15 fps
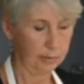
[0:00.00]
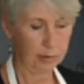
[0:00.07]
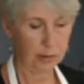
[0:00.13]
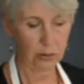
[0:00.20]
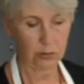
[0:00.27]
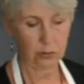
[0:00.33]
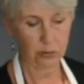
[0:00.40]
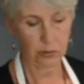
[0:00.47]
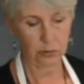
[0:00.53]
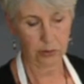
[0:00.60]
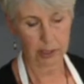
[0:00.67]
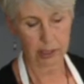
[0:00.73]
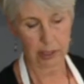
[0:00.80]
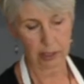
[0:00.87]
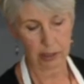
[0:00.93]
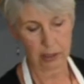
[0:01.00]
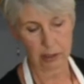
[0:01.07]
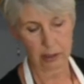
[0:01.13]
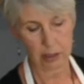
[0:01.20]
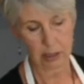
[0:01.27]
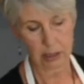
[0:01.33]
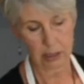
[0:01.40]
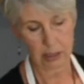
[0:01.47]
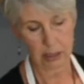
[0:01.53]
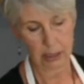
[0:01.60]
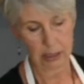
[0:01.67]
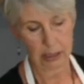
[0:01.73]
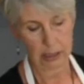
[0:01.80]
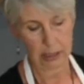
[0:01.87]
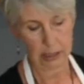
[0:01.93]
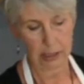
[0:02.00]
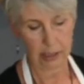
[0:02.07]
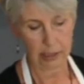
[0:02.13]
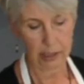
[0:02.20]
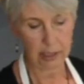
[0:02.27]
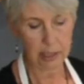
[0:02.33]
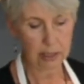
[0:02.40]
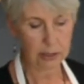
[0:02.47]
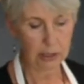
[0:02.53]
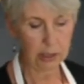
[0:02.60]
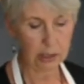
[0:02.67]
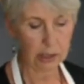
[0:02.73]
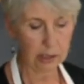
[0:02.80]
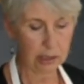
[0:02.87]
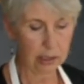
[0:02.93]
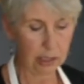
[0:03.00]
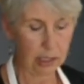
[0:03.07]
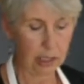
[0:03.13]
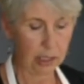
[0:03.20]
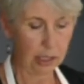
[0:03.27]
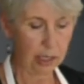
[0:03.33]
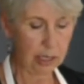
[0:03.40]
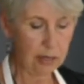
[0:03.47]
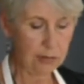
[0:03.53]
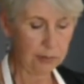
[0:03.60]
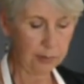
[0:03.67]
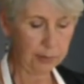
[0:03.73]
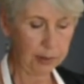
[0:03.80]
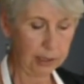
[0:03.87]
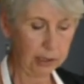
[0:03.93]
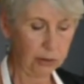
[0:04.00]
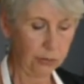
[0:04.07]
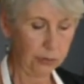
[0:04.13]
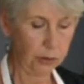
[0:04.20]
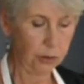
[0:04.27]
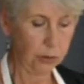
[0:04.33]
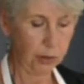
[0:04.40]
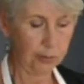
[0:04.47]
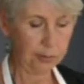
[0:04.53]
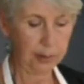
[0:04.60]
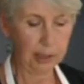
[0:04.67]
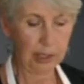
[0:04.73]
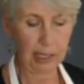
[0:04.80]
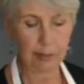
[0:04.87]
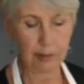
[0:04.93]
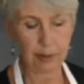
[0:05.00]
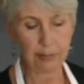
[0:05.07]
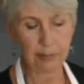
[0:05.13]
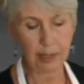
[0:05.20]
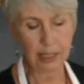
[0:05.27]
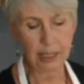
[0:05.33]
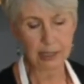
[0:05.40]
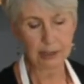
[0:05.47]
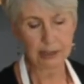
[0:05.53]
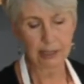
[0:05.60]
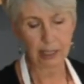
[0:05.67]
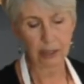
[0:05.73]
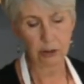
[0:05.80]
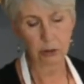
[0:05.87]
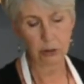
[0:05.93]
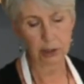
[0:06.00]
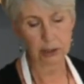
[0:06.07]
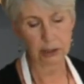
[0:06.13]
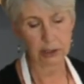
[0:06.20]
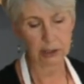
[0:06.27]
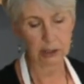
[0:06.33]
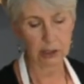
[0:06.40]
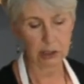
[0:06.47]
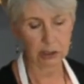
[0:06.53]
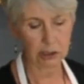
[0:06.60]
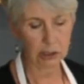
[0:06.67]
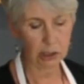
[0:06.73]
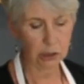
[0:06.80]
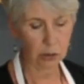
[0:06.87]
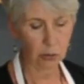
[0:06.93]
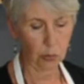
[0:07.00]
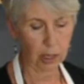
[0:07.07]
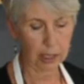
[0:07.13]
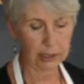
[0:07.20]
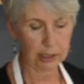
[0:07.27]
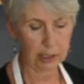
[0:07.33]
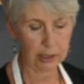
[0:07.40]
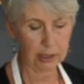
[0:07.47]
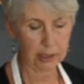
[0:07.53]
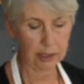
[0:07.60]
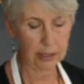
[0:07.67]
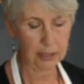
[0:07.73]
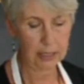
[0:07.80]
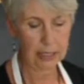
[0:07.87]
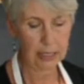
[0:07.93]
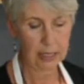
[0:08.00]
throw that in. Again, this is kind of a place for you to play, but making salad dressings is such a wise idea,